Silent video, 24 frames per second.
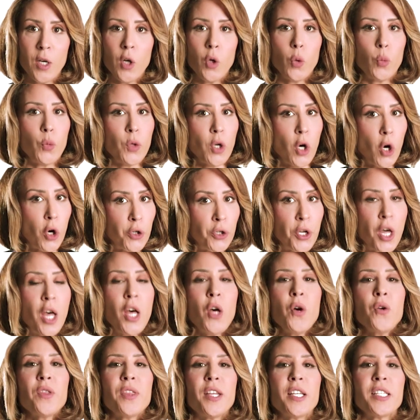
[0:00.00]
We all
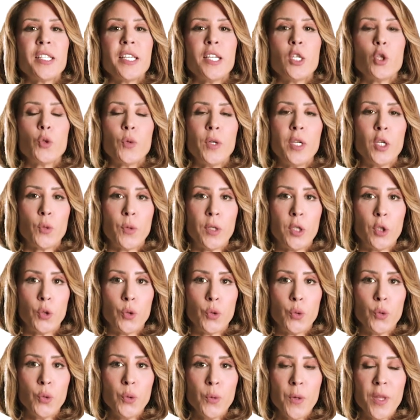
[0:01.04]
know that in
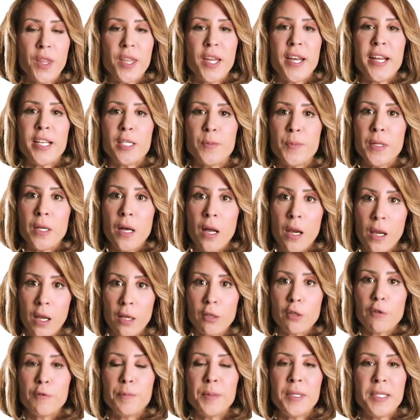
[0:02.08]
2022, there has been a
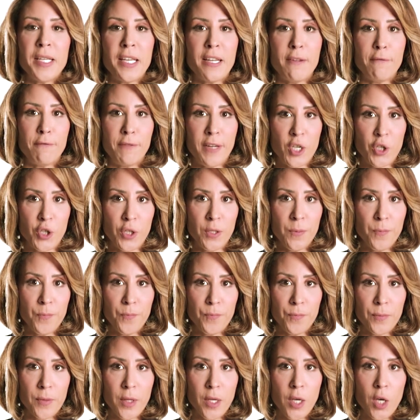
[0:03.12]
lot of media inflation,
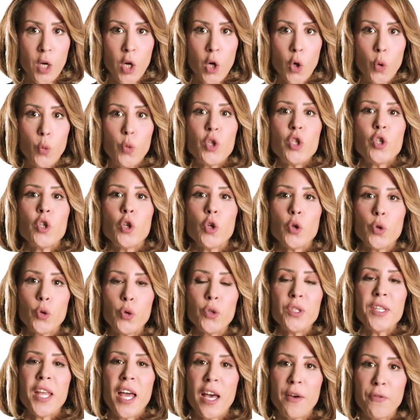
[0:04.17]
which
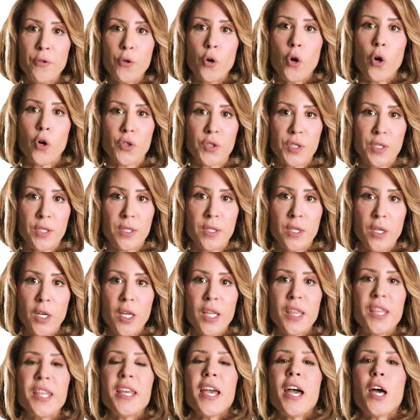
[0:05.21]
could have caused
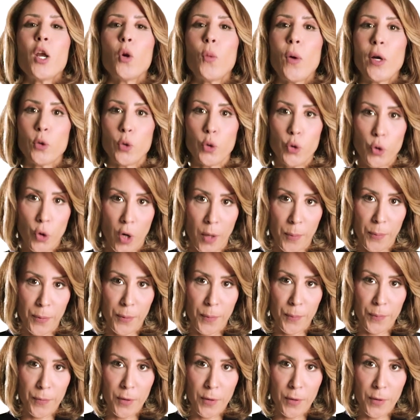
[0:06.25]
the ROI to drop.